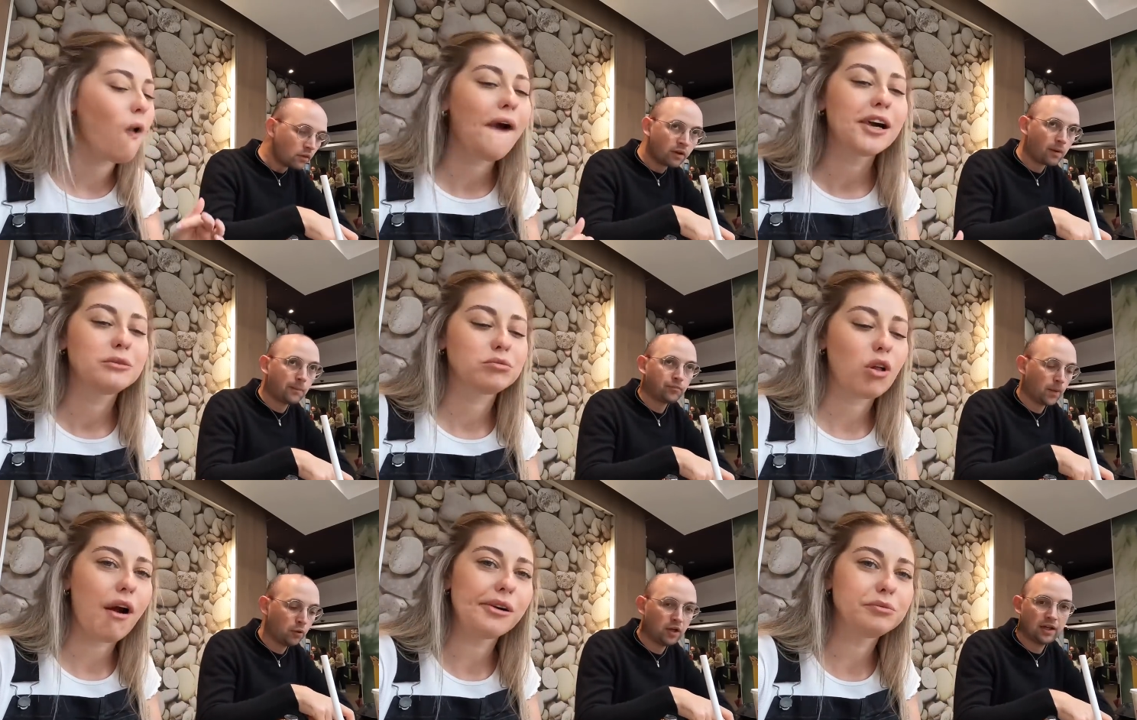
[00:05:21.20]
Speaker 1: Yeah.
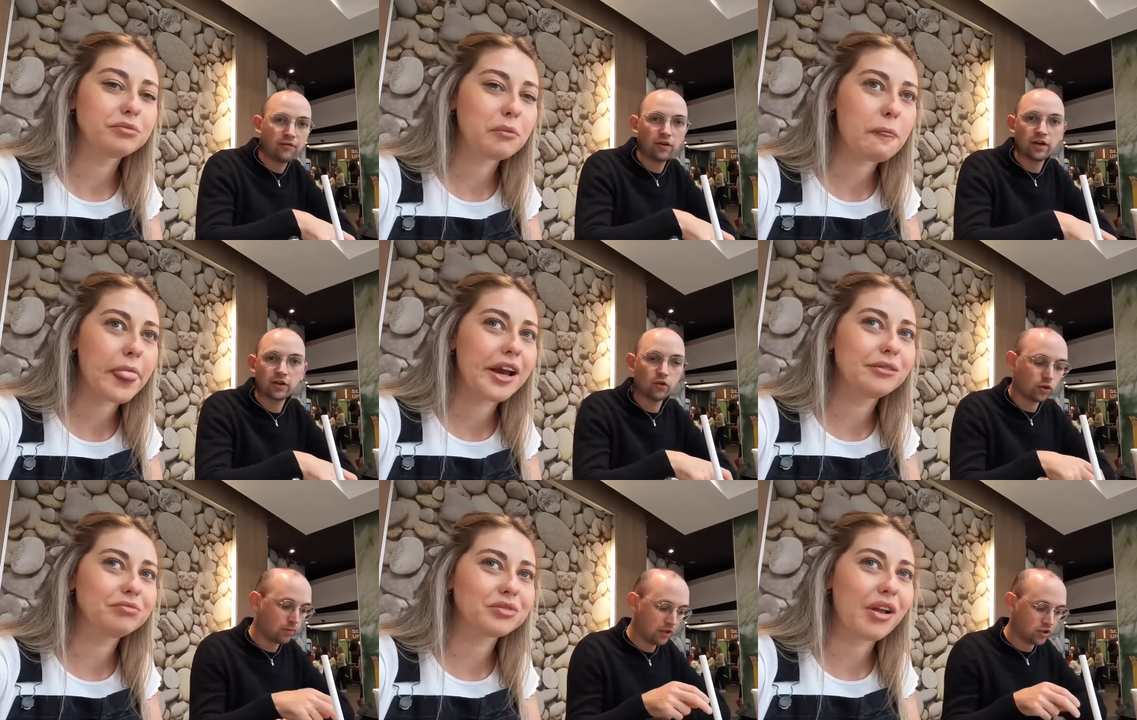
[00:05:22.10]
Put it in everything I
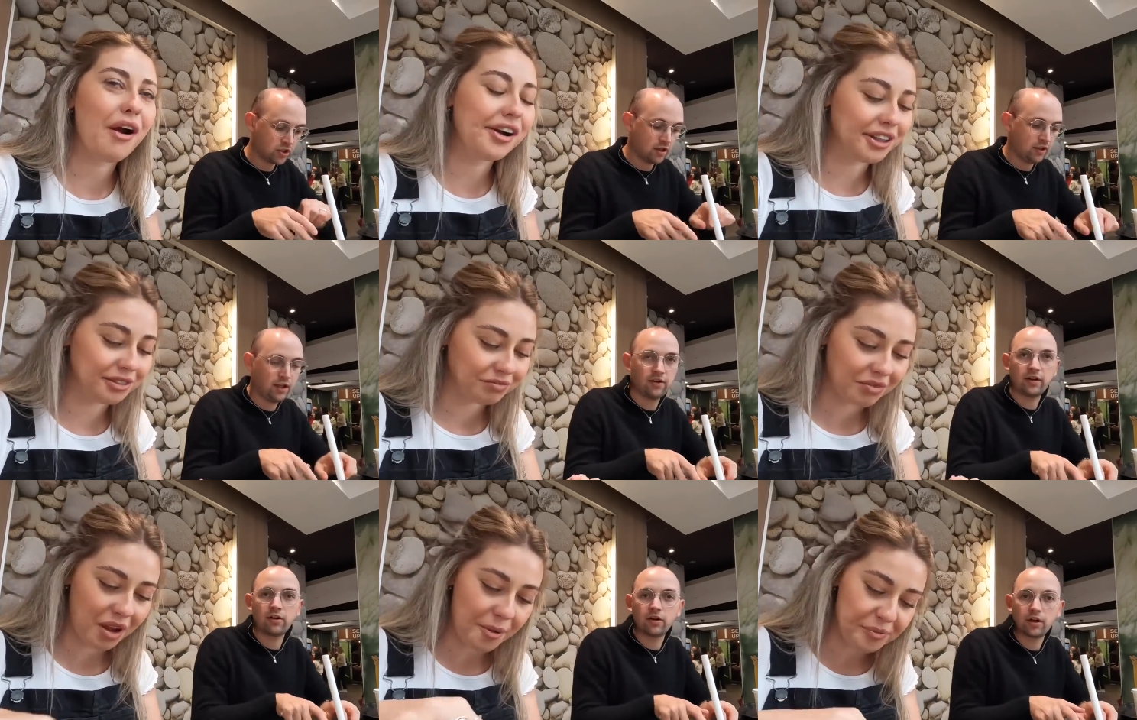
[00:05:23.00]
cook, but I just can't eat
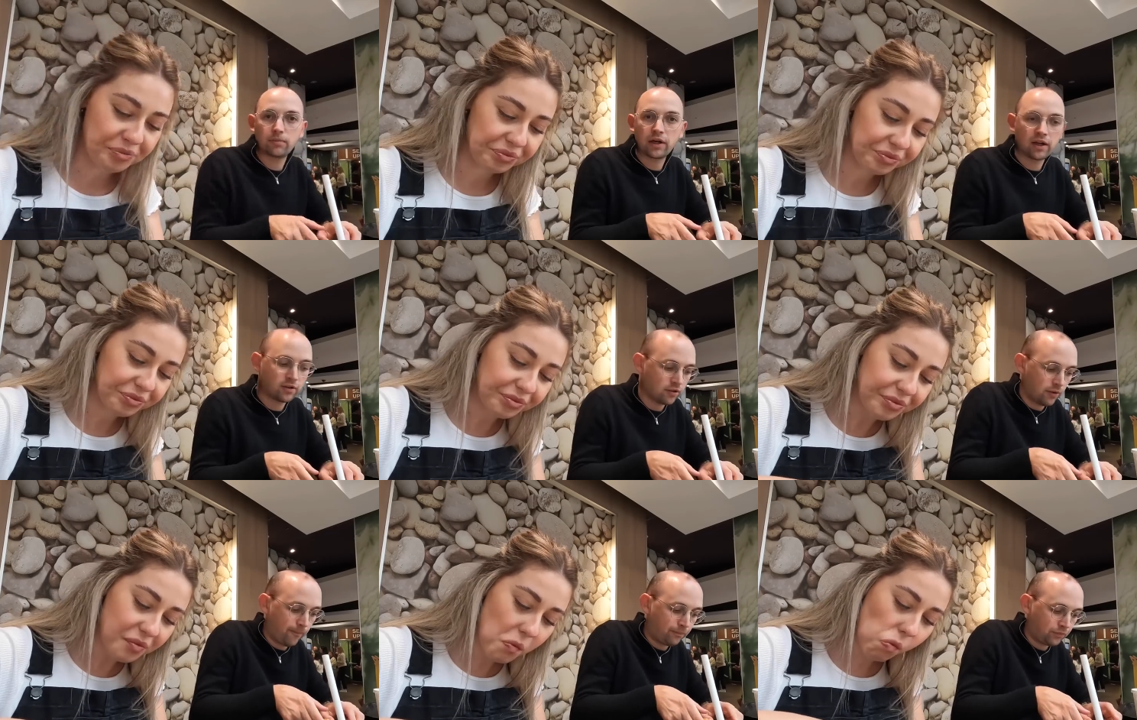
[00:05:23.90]
like garlic bread
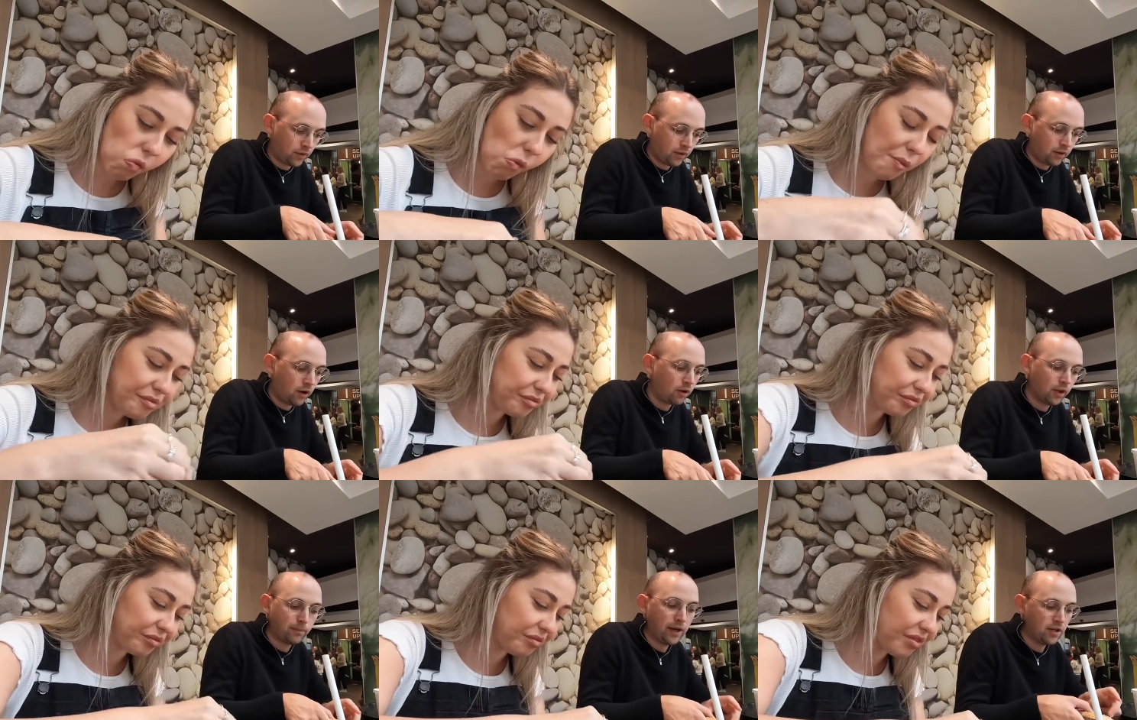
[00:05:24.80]
or
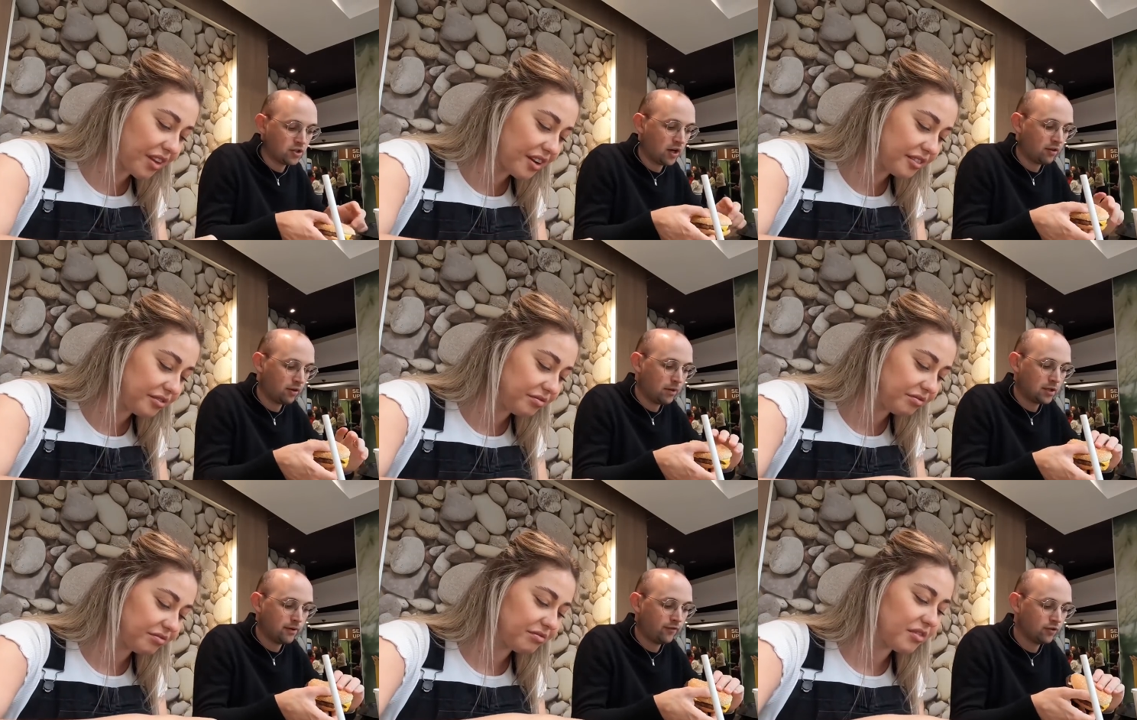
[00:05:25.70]
garlic bites or anything. It
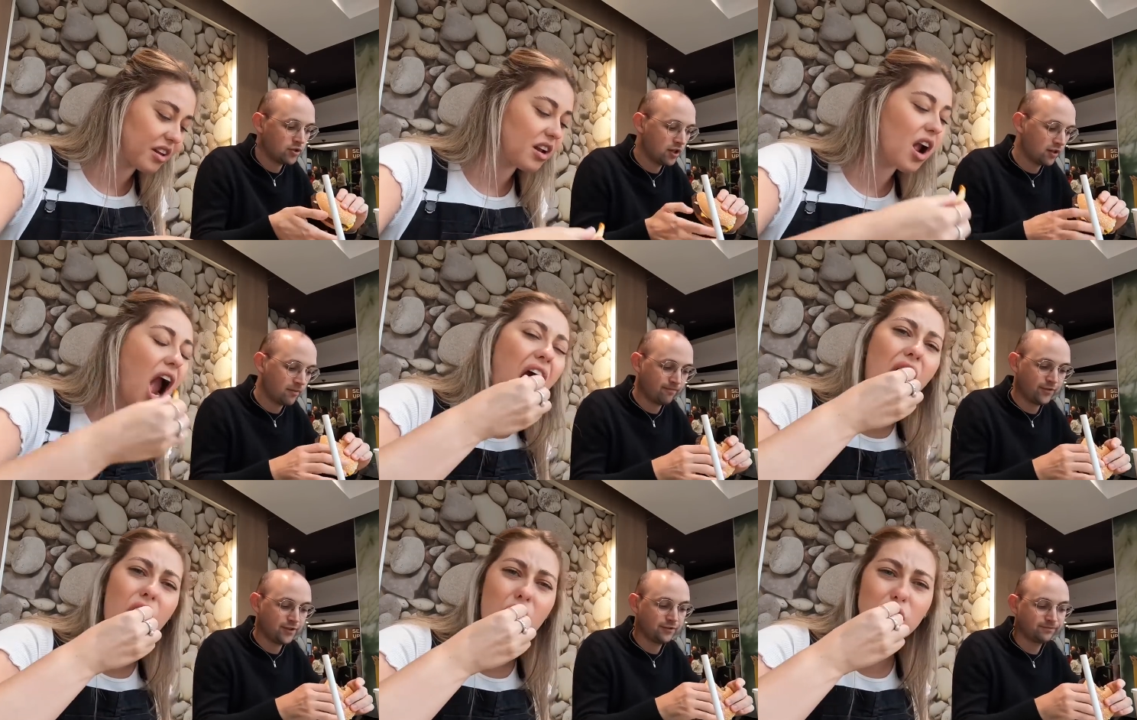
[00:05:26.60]
makes me feel sick.
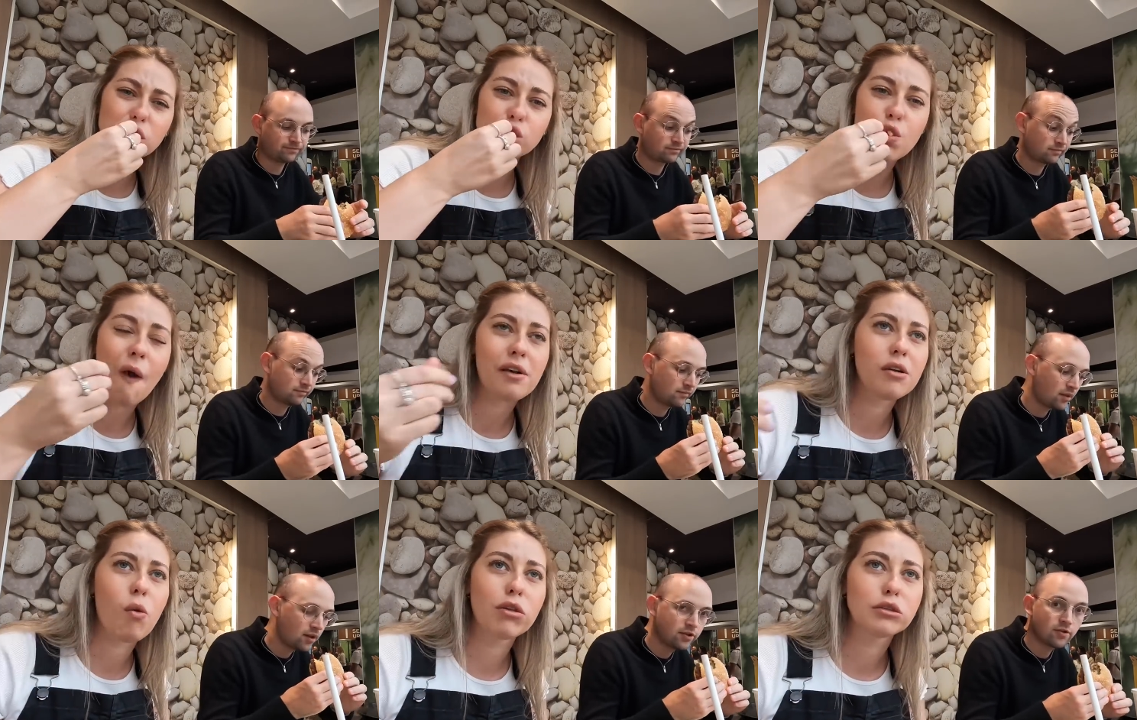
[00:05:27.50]
So,
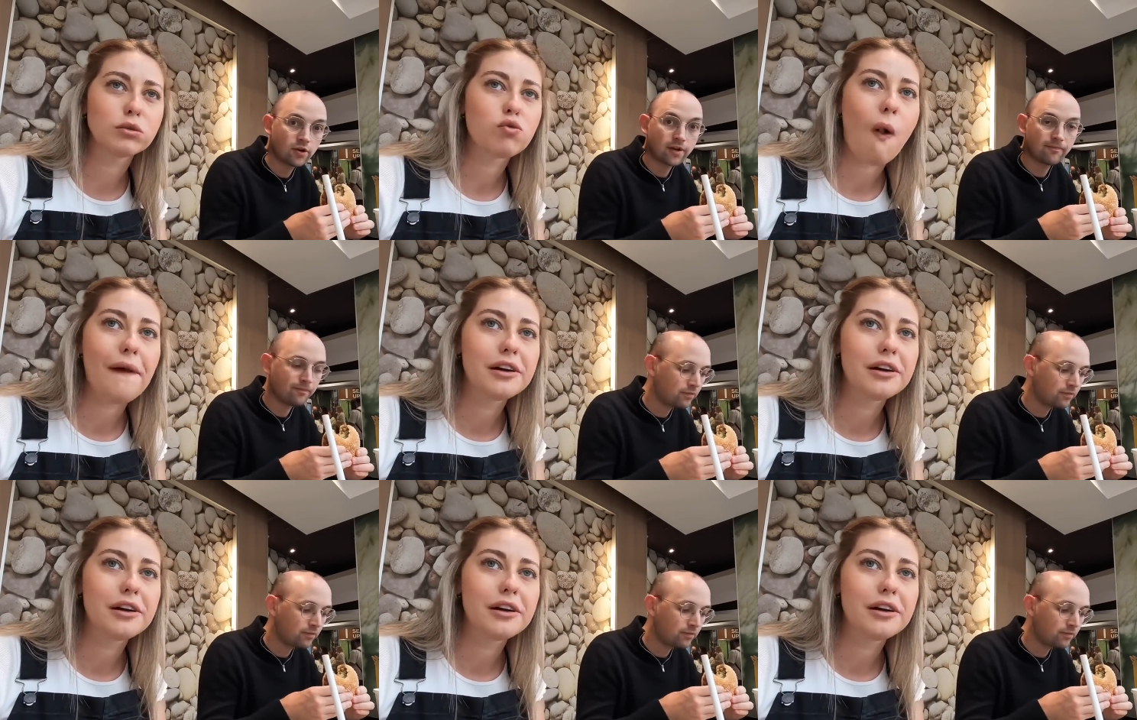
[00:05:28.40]
sorry.